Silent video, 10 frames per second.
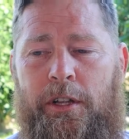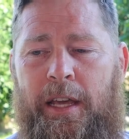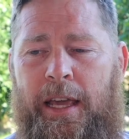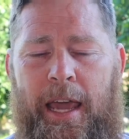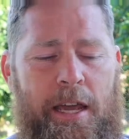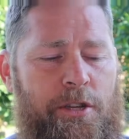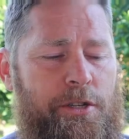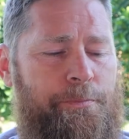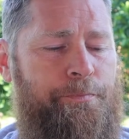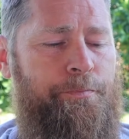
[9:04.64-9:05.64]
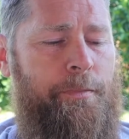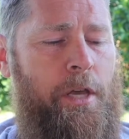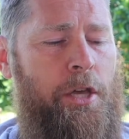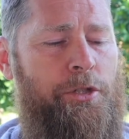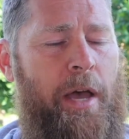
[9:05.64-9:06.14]
early age.
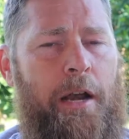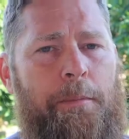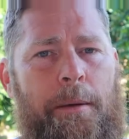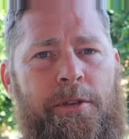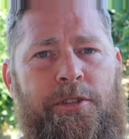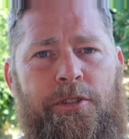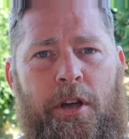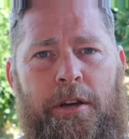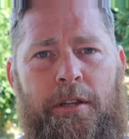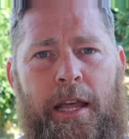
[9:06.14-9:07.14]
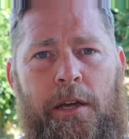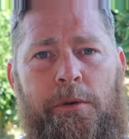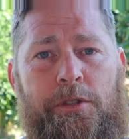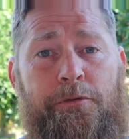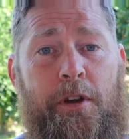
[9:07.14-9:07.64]
So how do babies start
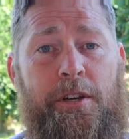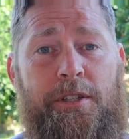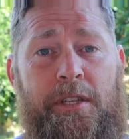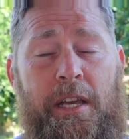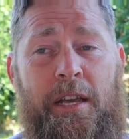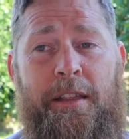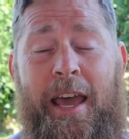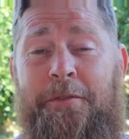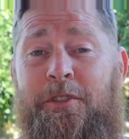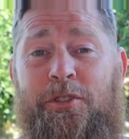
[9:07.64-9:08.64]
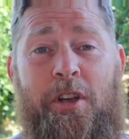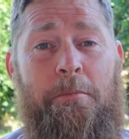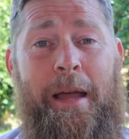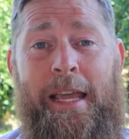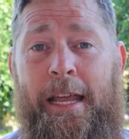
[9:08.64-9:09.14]
language? First, they have to
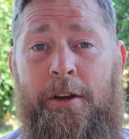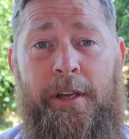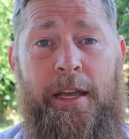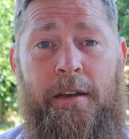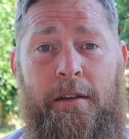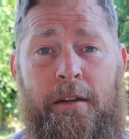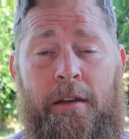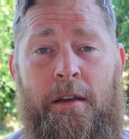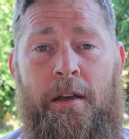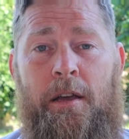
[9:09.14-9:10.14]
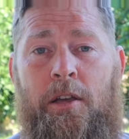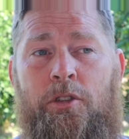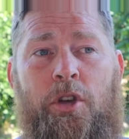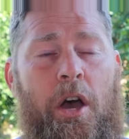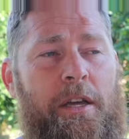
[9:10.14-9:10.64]
start by hearing it.
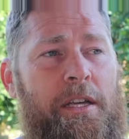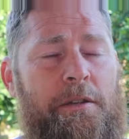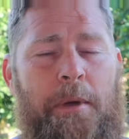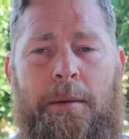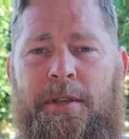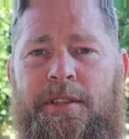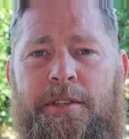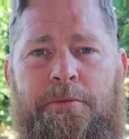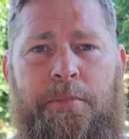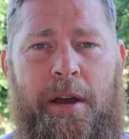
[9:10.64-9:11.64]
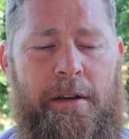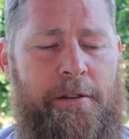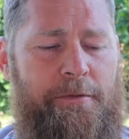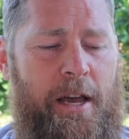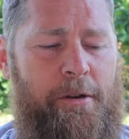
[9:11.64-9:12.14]
Talking to babies is
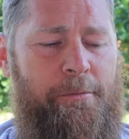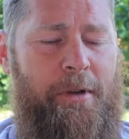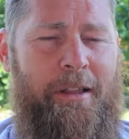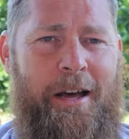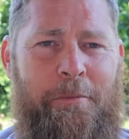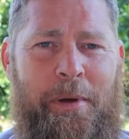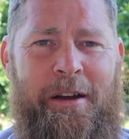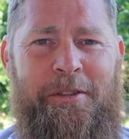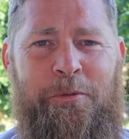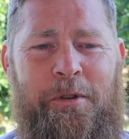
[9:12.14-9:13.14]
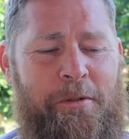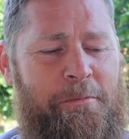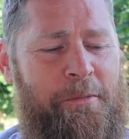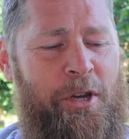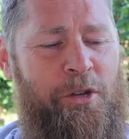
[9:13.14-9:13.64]
imperative. Now, a lot of parents
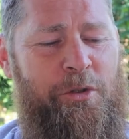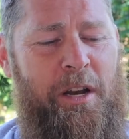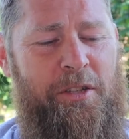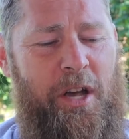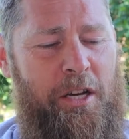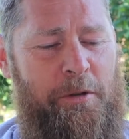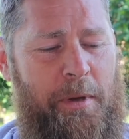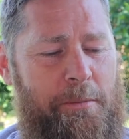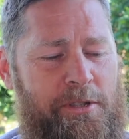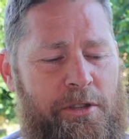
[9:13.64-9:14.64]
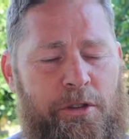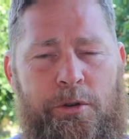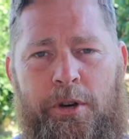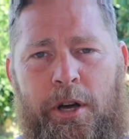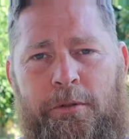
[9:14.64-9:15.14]
will try to talk to babies in
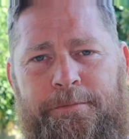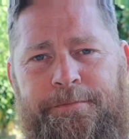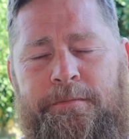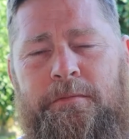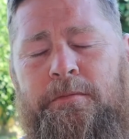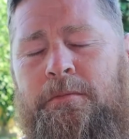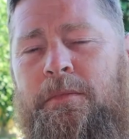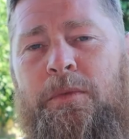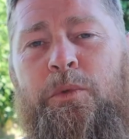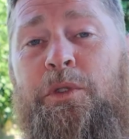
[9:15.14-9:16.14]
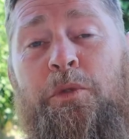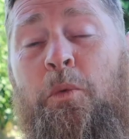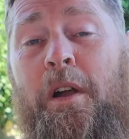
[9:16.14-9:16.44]
utero, which is